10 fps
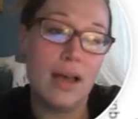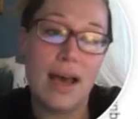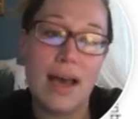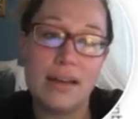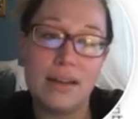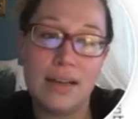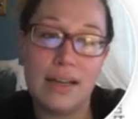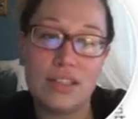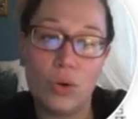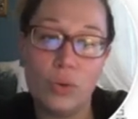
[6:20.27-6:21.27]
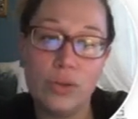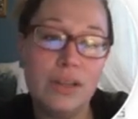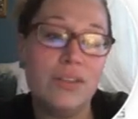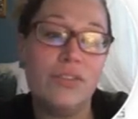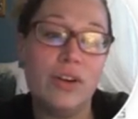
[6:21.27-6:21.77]
And it's only
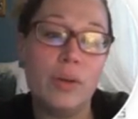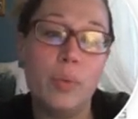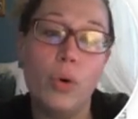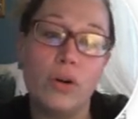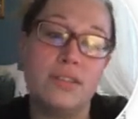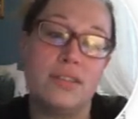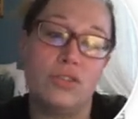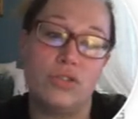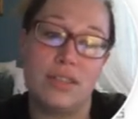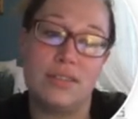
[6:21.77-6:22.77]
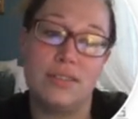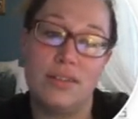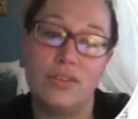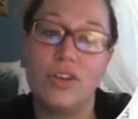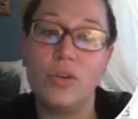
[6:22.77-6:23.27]
the very poorest districts
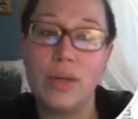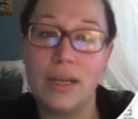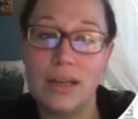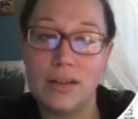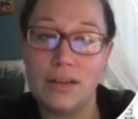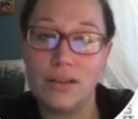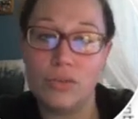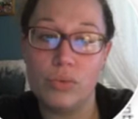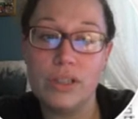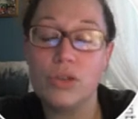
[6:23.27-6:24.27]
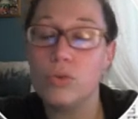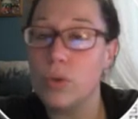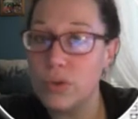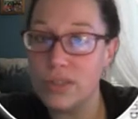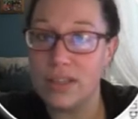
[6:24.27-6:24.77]
that are being really
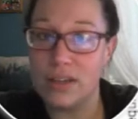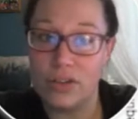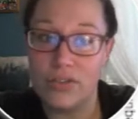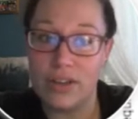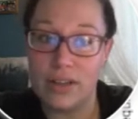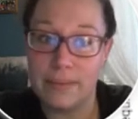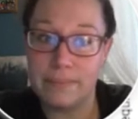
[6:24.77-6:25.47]
grossly underfunded.